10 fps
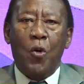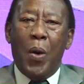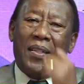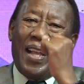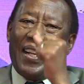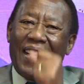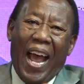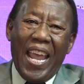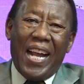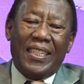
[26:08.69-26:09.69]
When the
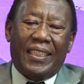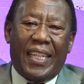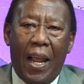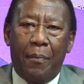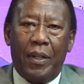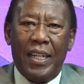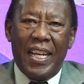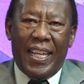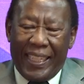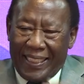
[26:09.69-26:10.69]
lion came,
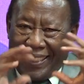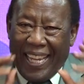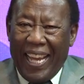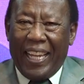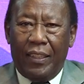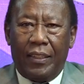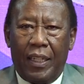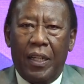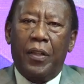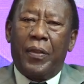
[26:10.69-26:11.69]
he killed
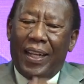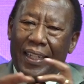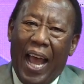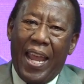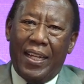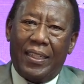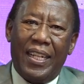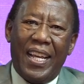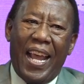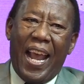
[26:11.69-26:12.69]
the lion
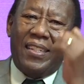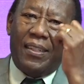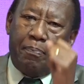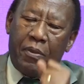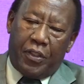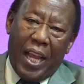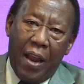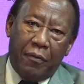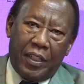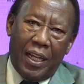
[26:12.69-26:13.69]
and
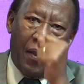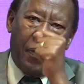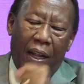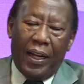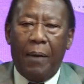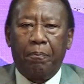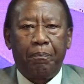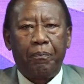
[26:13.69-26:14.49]
saved the lamb